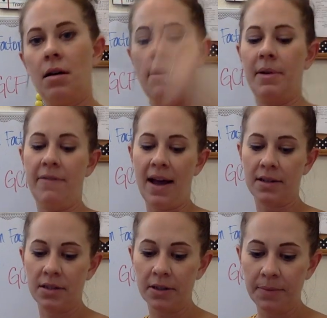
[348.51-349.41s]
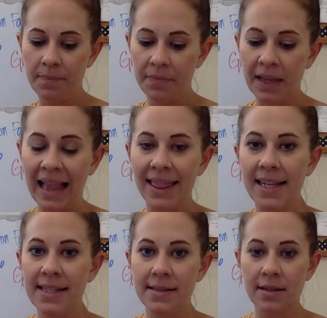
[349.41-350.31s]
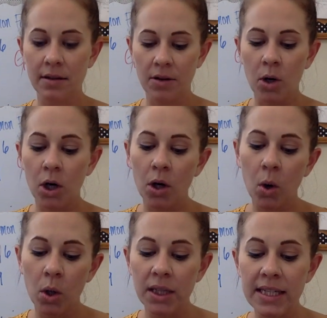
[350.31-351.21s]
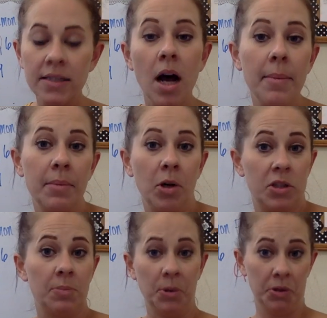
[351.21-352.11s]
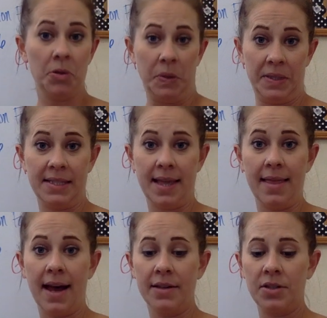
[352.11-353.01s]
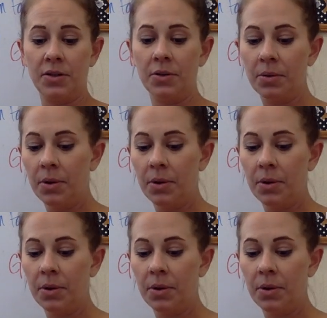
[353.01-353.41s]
common factor. Least, or least common multiple. You can say that too.